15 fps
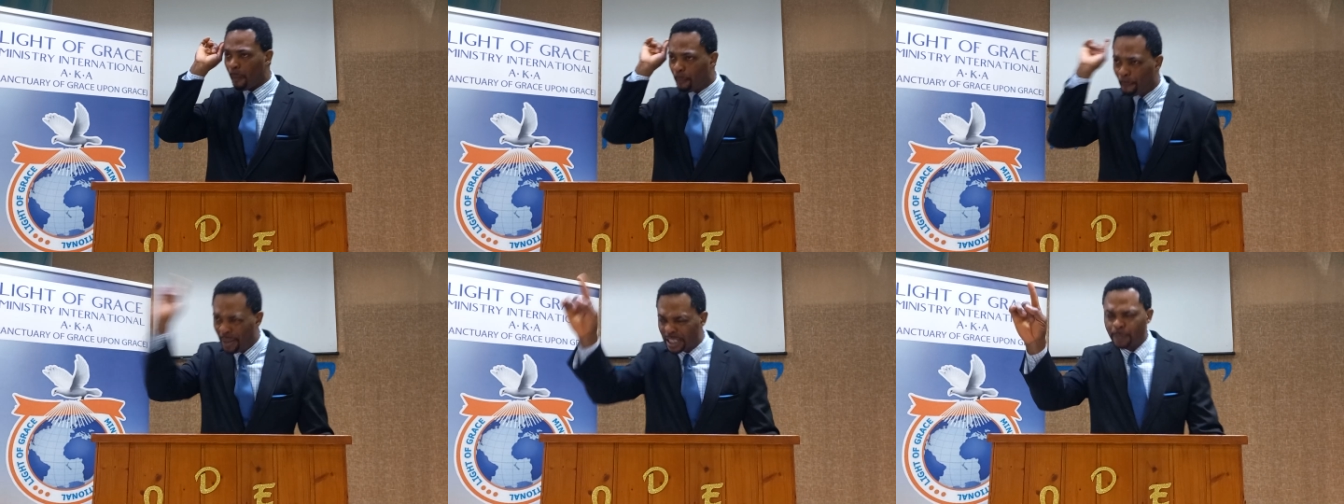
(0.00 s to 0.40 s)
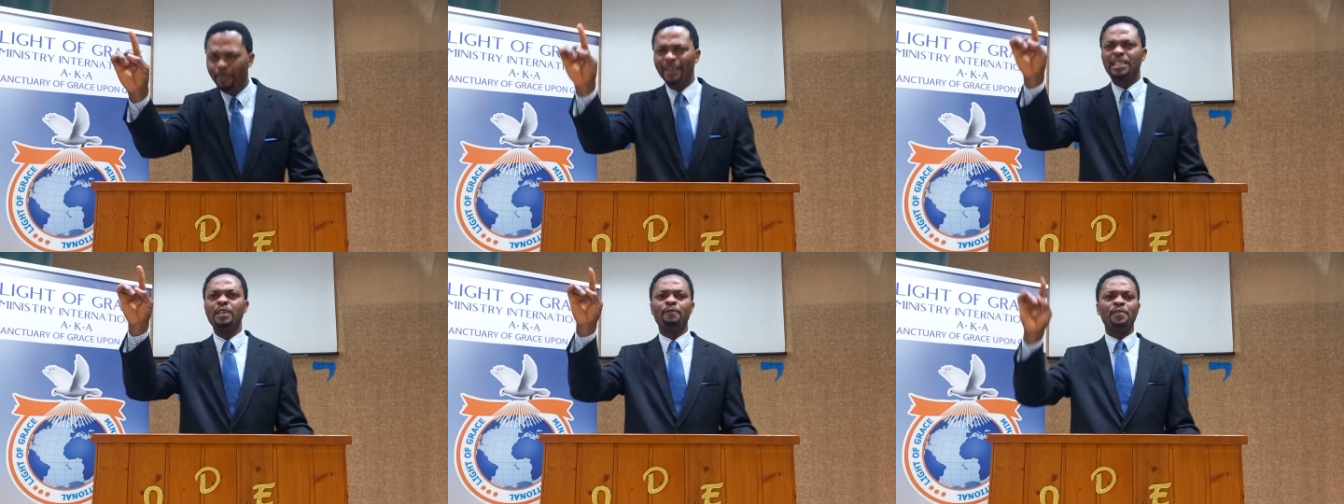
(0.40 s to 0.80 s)
Be
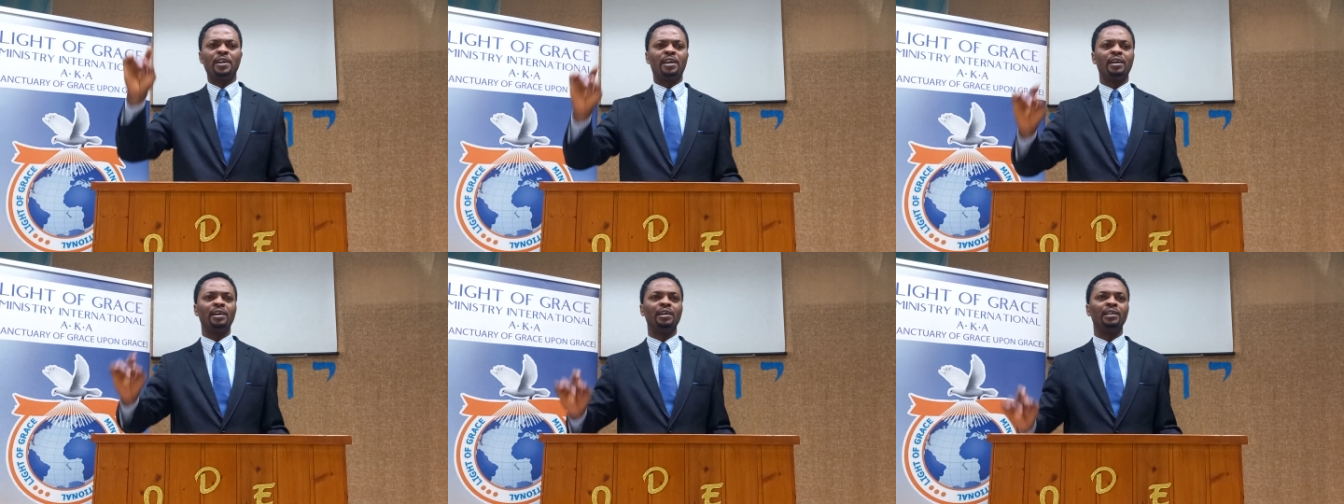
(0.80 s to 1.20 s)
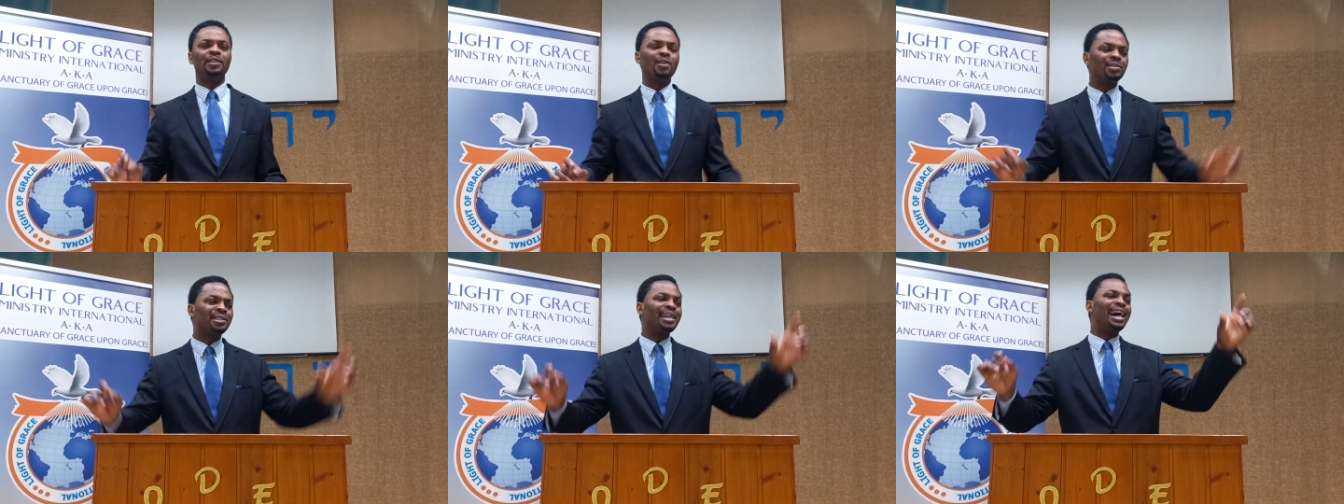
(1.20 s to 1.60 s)
specific.
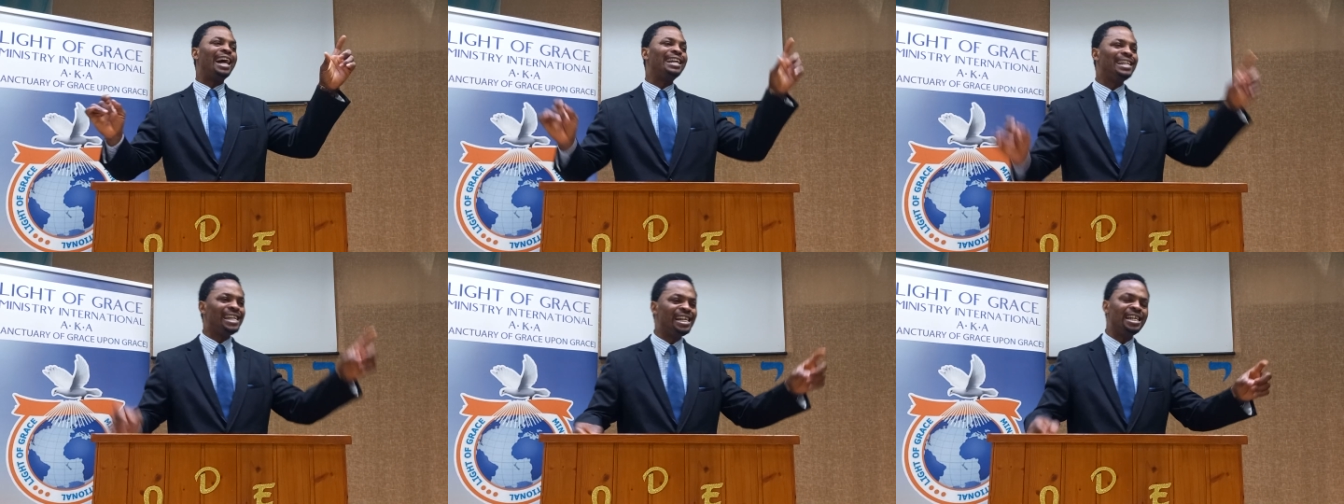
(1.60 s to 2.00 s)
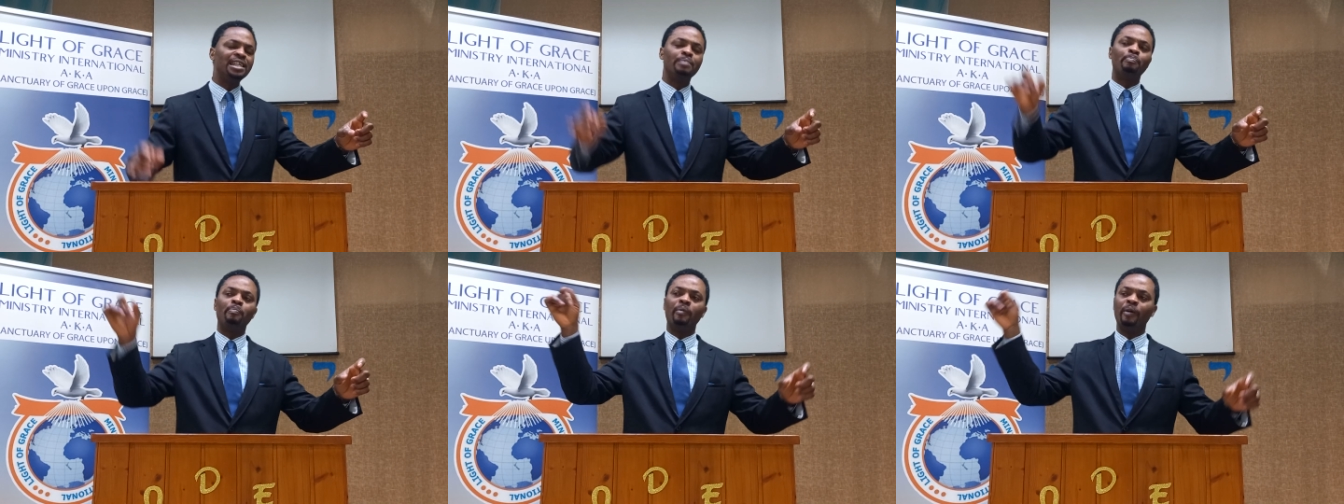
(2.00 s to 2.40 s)
Don't say, I
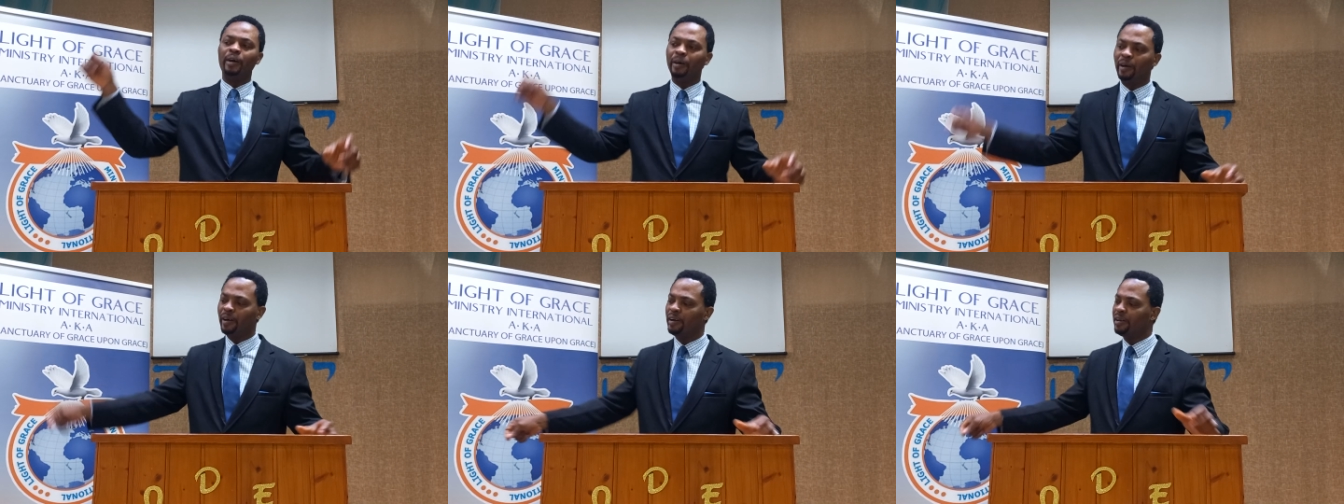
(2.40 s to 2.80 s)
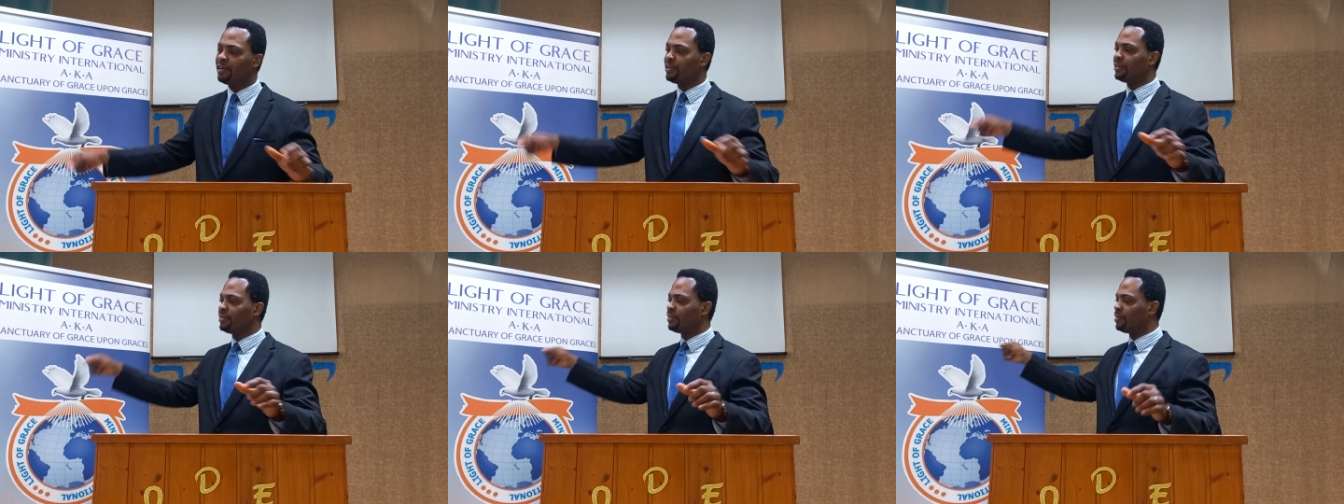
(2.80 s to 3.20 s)
need
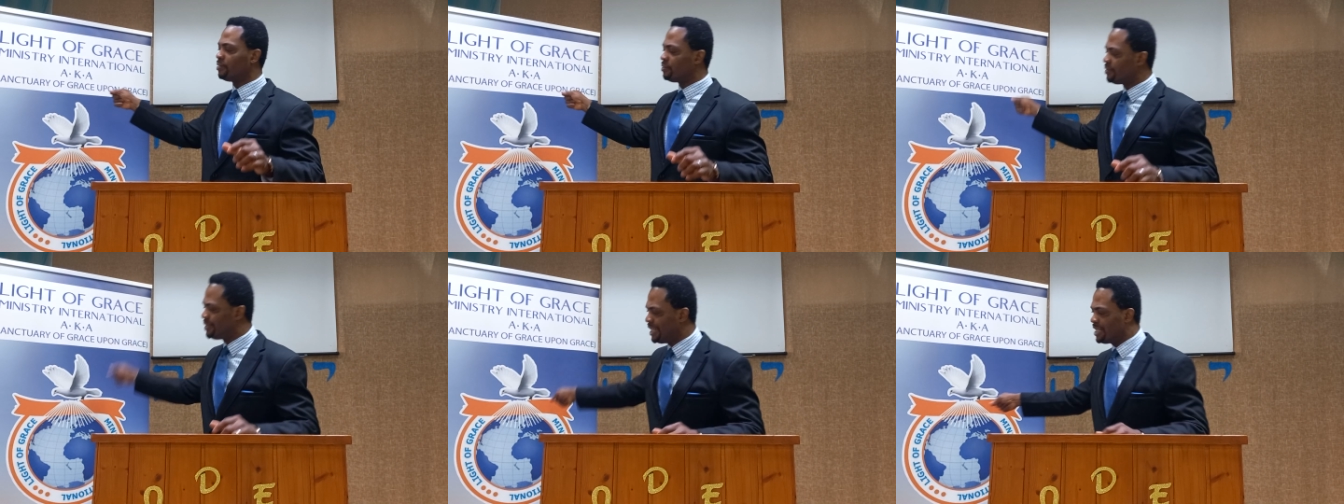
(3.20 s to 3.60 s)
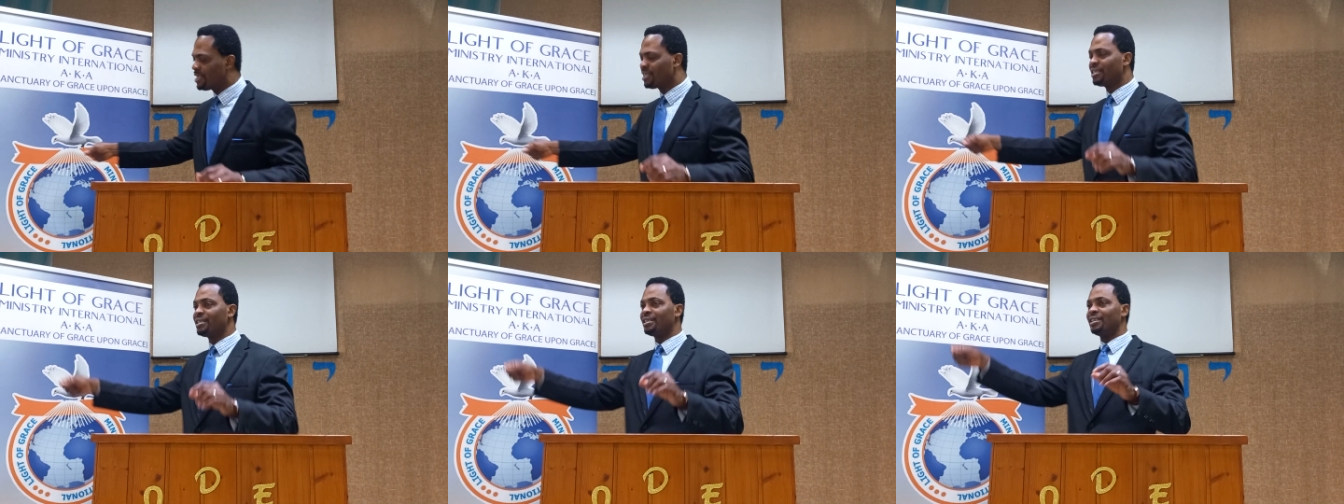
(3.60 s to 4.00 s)

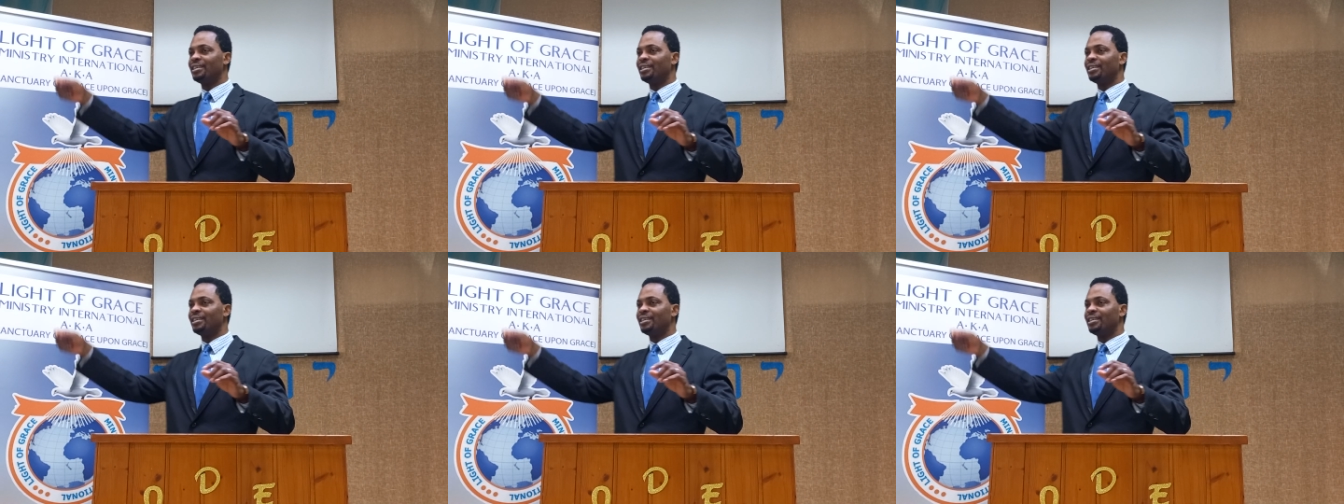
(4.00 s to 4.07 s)
this.